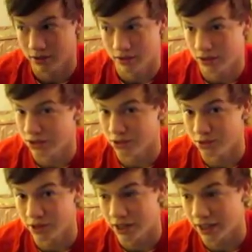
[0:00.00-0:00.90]
then
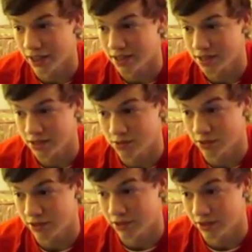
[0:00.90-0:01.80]
do it, I guess. That's what
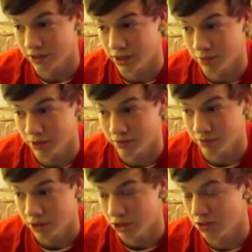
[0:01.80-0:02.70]
I'd tell you. I mean,
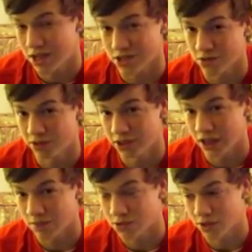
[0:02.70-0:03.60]
you guys know when the
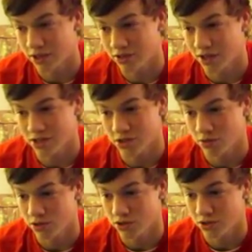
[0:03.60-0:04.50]
time's right, and you guys know
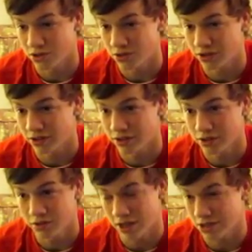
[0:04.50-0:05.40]
what you should do, and
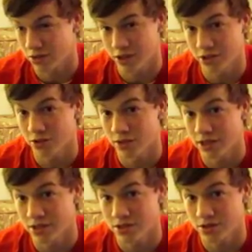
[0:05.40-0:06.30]
you guys know how you're
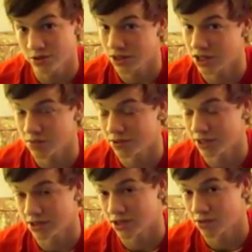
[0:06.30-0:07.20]
raised, so you guys should be able
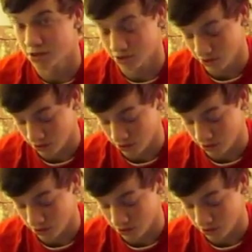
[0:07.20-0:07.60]
to answer that question on